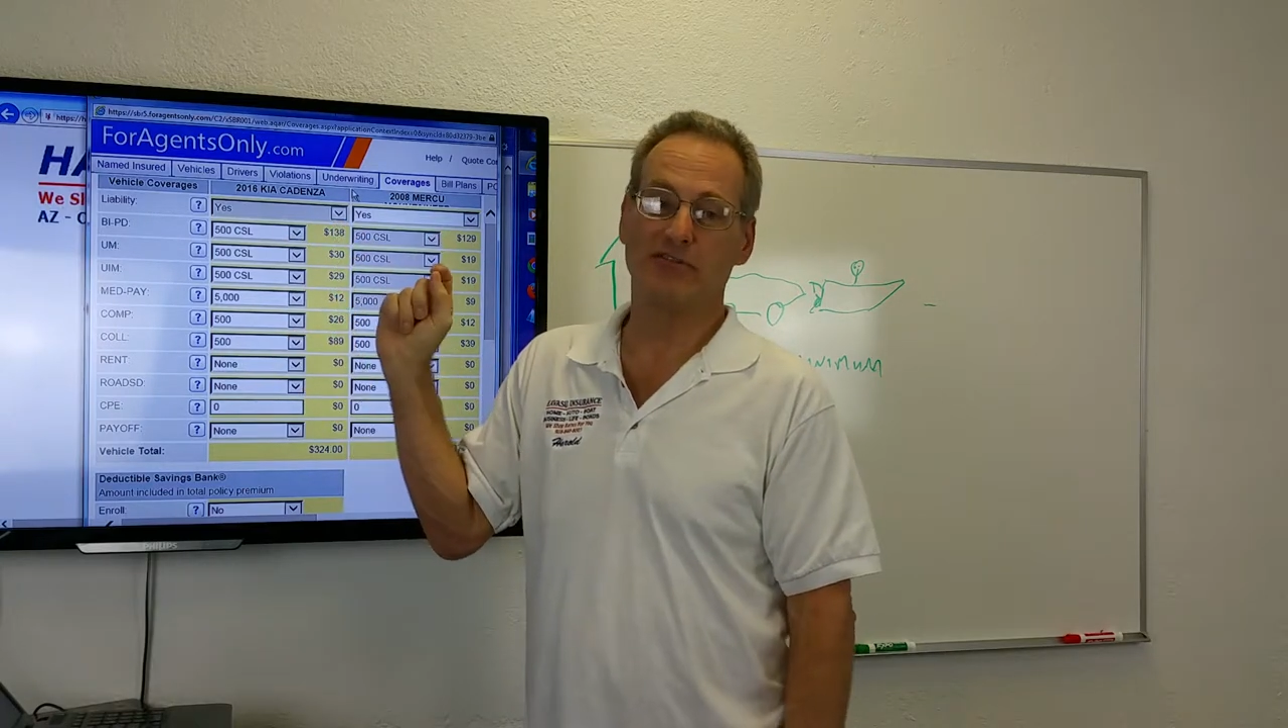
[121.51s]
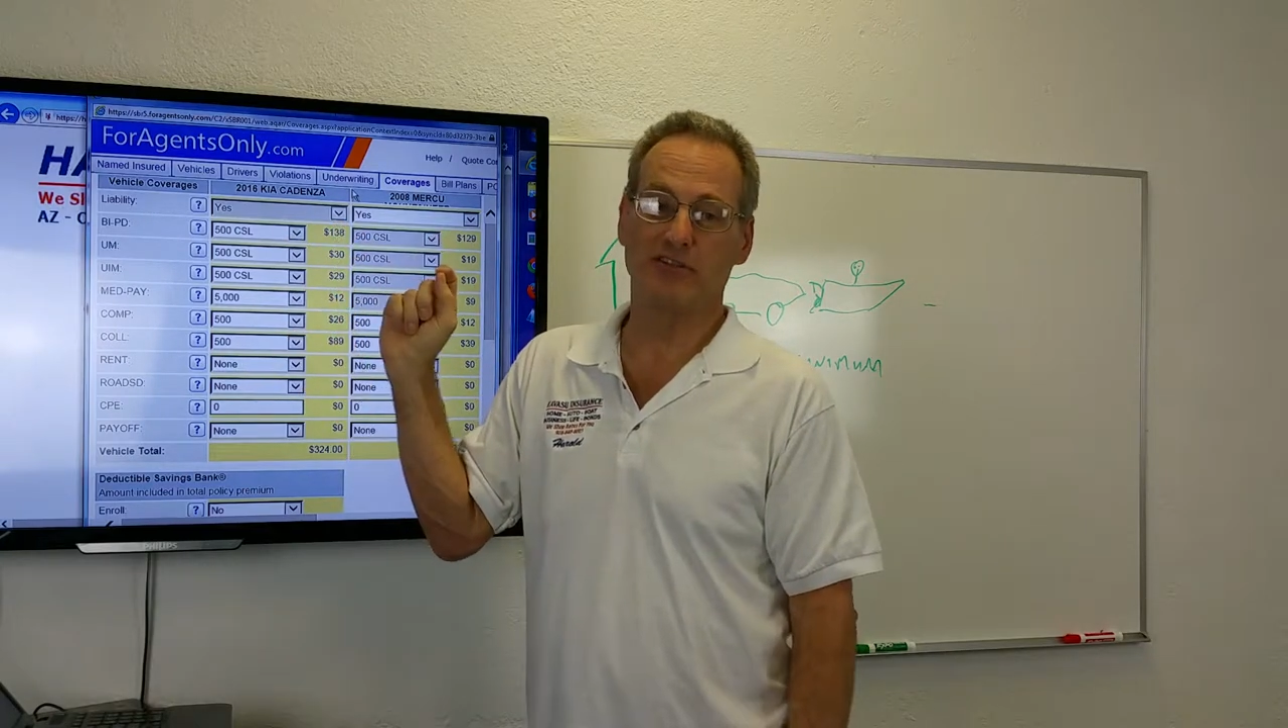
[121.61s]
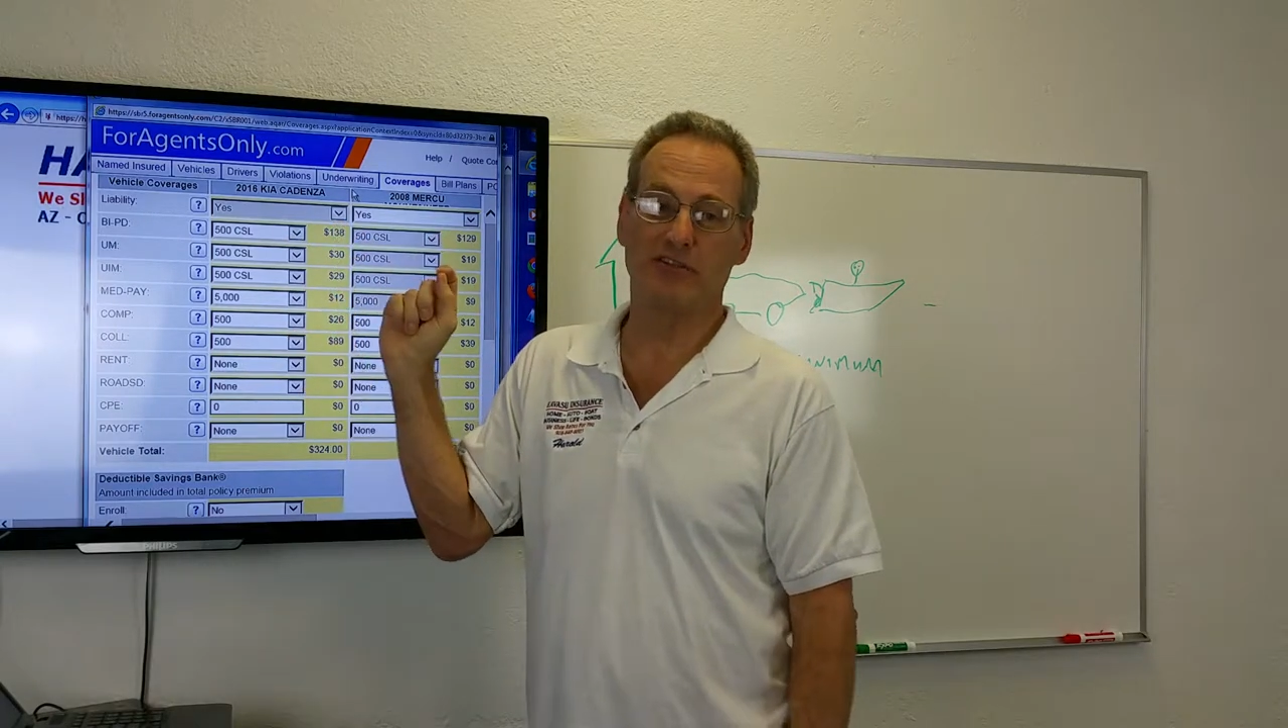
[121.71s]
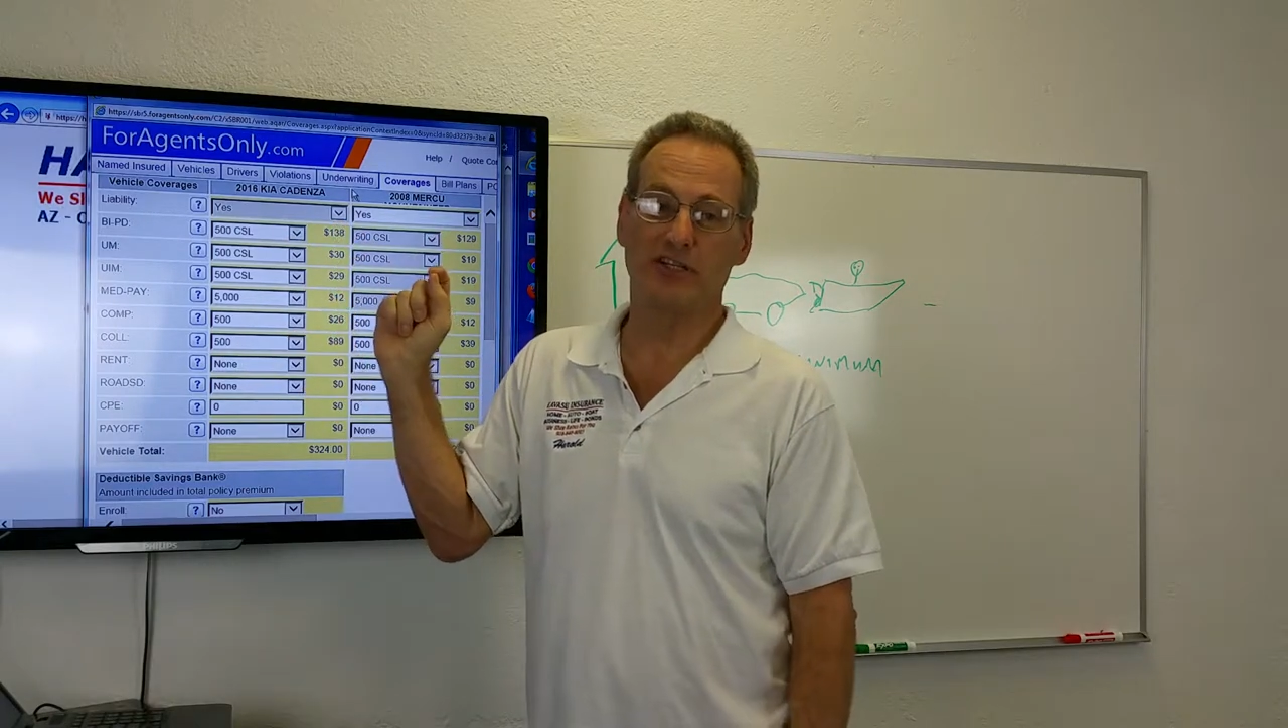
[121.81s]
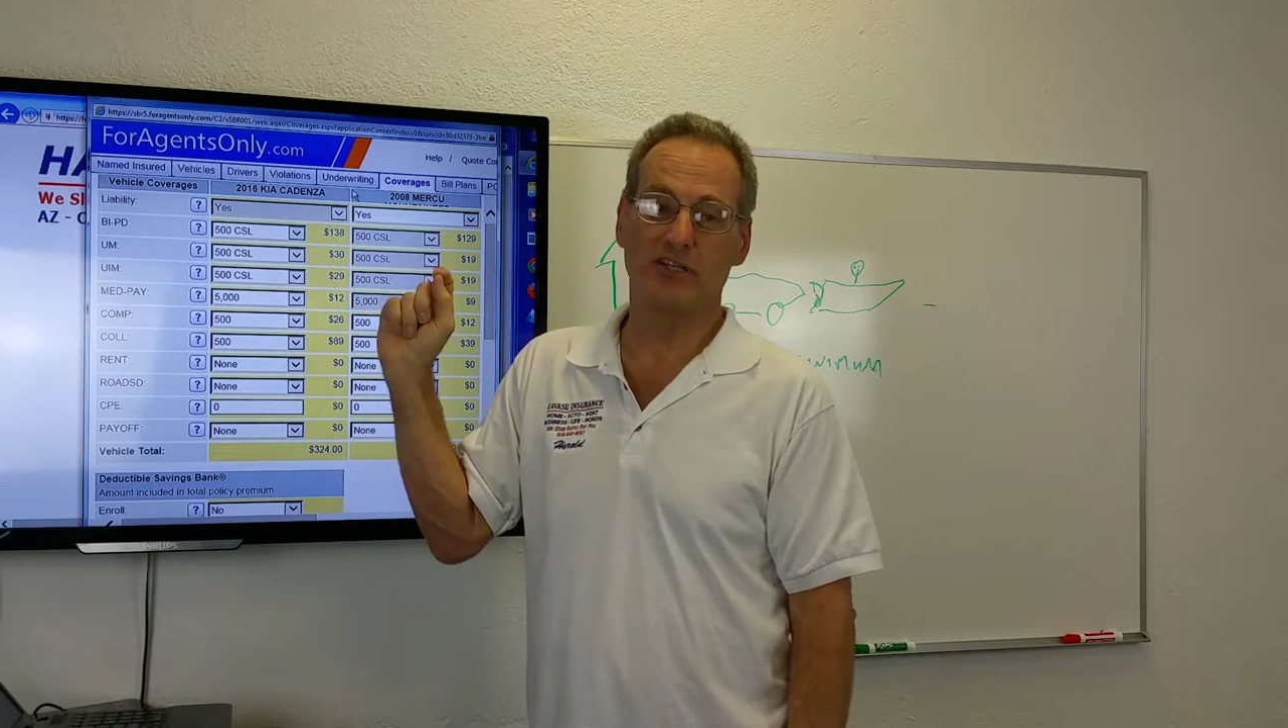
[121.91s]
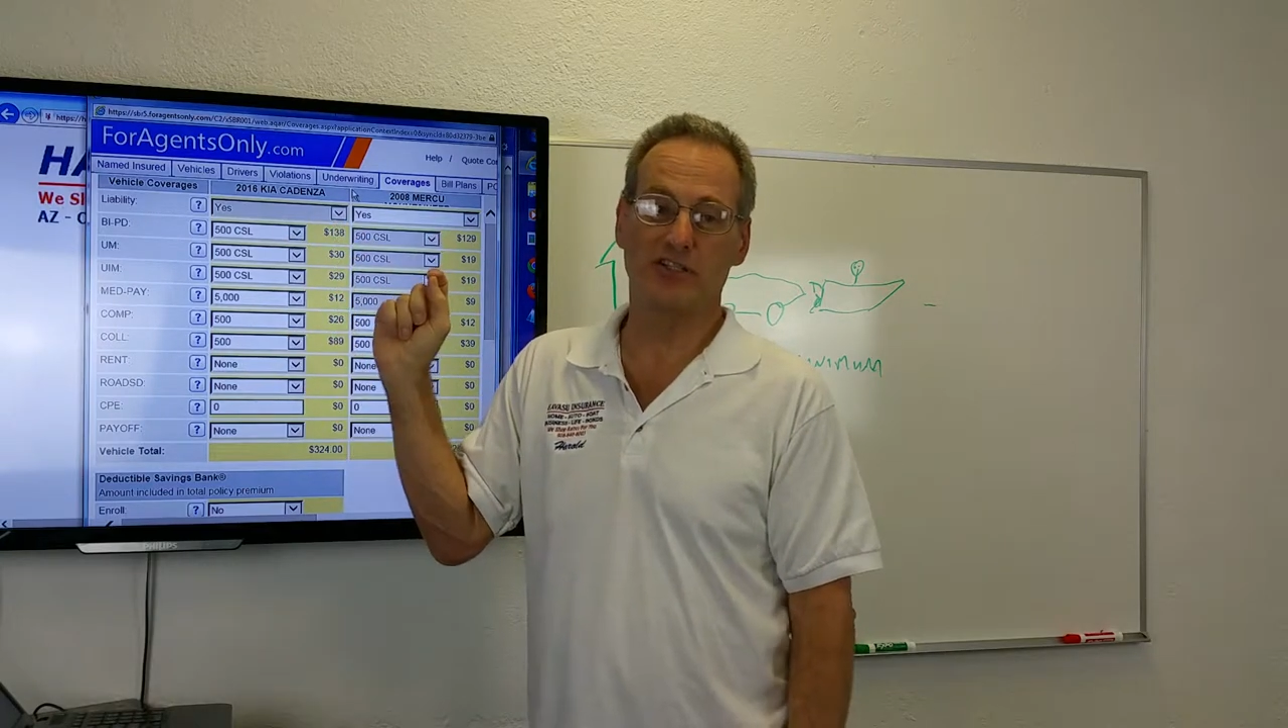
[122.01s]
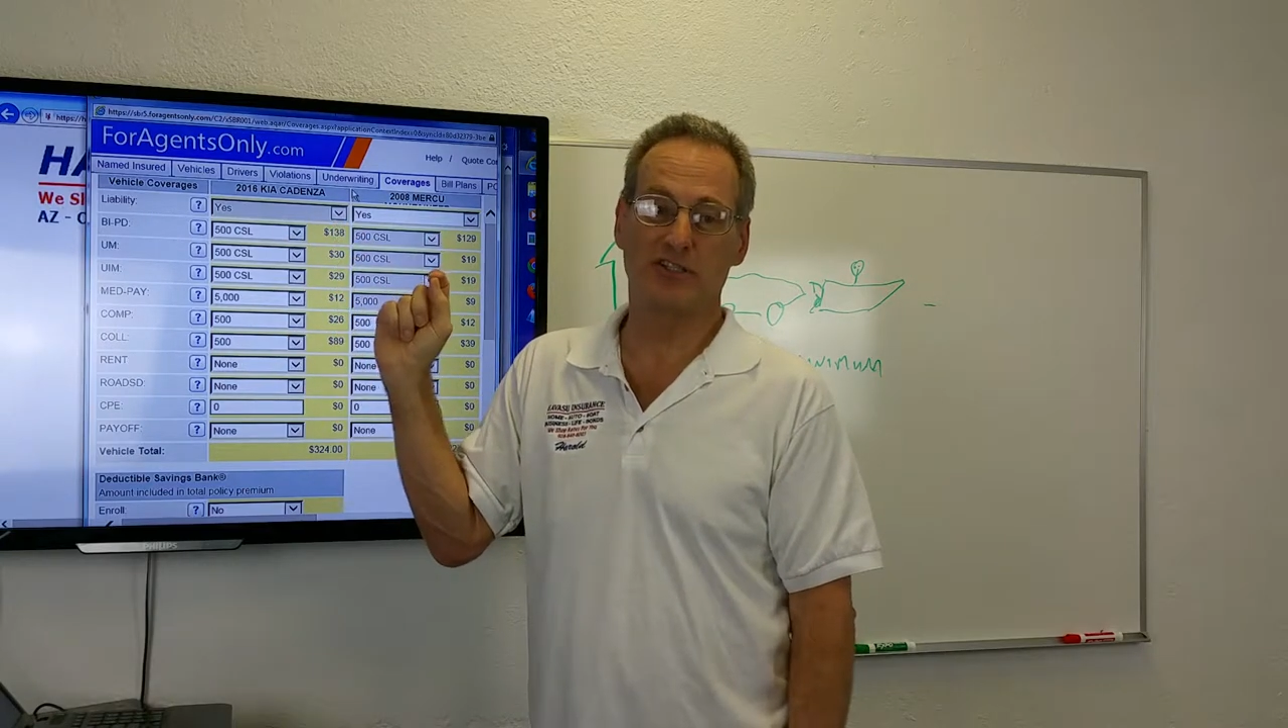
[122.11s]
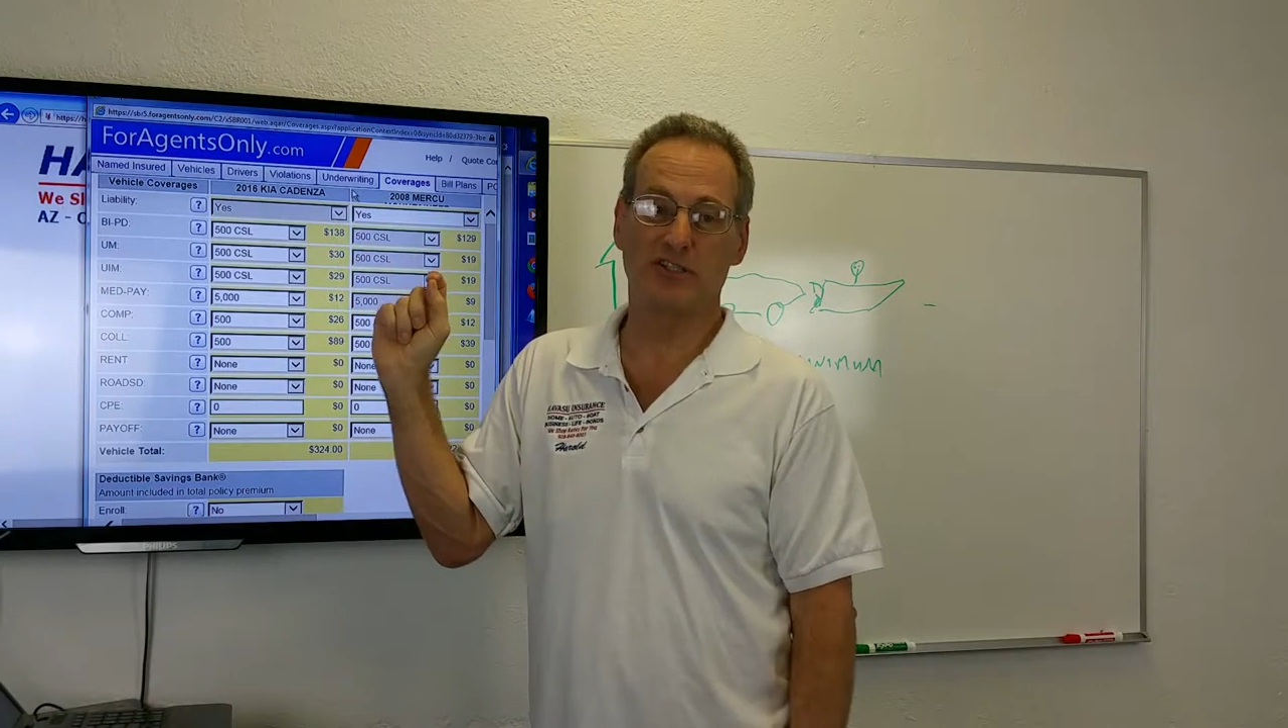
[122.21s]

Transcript: those things,